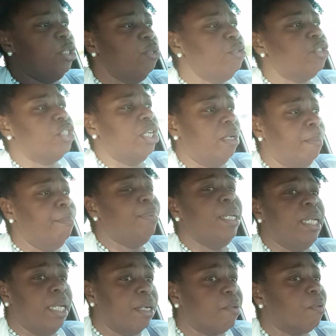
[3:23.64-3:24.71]
you shouldn't
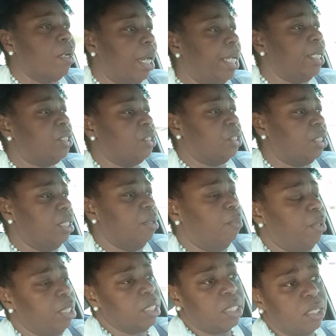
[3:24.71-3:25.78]
be in a relationship
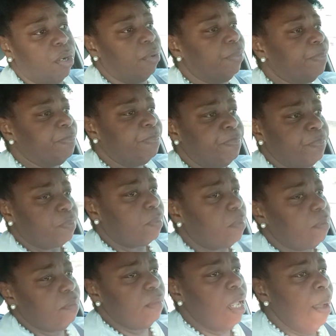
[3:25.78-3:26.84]
with. So
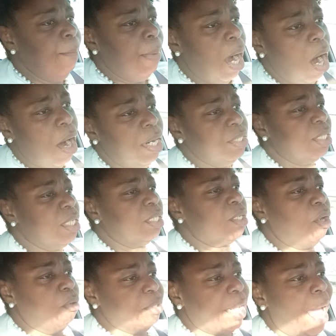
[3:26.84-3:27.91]
my heart just
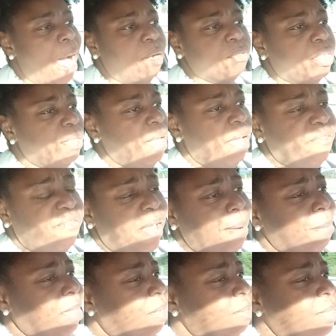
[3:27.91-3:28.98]
goes out to that
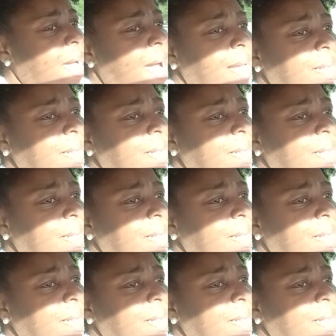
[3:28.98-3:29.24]
family because I